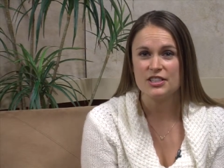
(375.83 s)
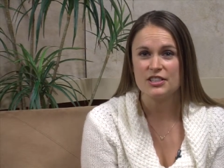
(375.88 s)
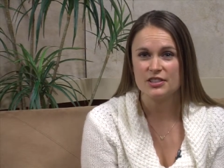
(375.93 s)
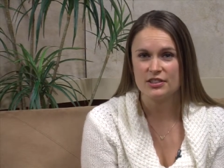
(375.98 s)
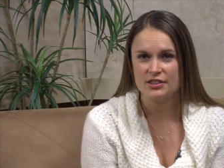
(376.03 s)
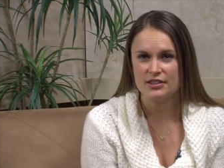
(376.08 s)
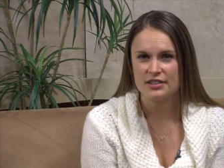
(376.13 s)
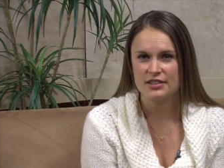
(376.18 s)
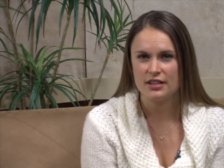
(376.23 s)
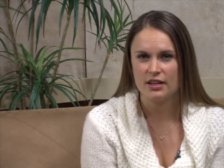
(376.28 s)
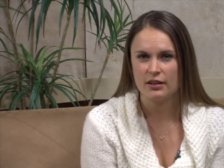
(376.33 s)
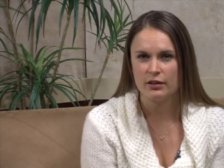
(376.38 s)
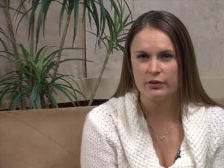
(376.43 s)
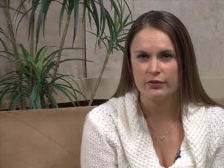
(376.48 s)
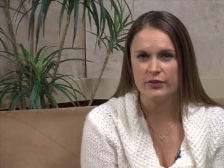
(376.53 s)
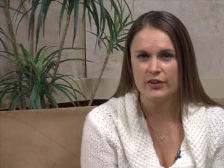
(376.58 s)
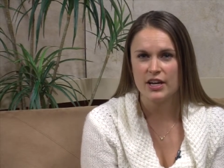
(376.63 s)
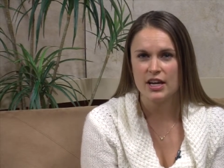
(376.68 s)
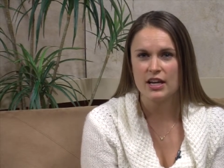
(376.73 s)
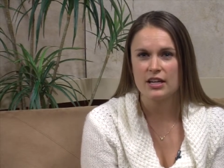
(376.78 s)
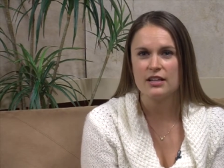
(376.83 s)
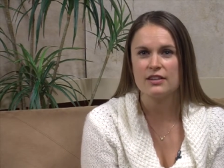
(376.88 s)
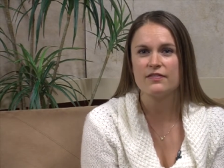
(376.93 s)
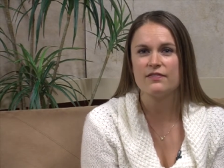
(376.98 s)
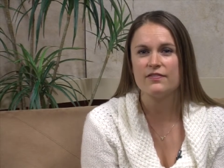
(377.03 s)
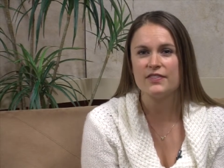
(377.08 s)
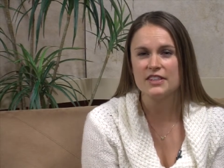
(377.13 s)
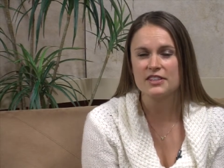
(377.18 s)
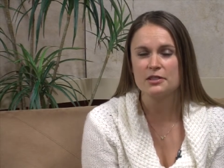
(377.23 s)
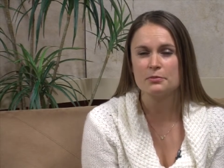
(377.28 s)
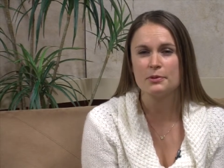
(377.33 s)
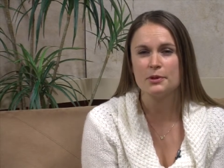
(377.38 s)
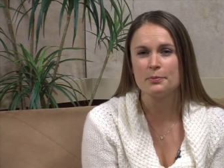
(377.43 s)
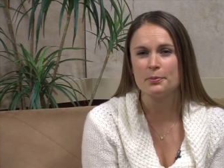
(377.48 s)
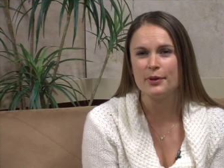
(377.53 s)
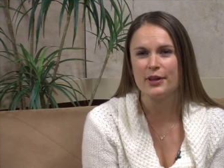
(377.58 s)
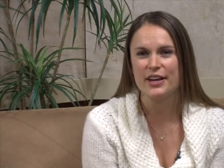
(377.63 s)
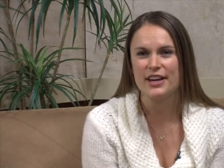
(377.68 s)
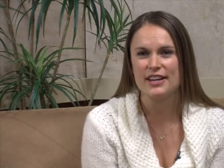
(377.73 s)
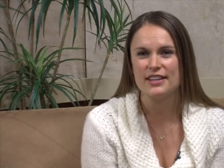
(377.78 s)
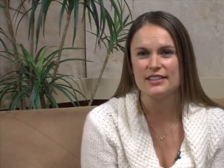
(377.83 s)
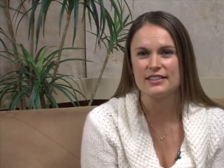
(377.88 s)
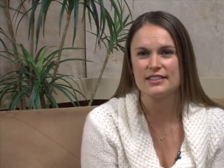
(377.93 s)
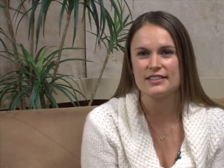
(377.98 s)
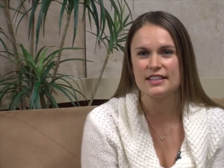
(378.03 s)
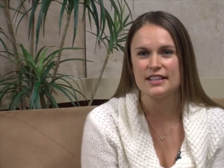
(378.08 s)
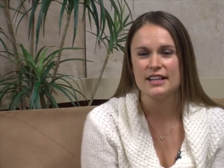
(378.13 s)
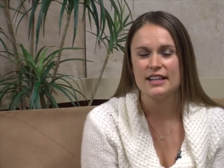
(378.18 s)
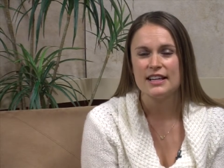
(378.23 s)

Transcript: to yourself in a visible place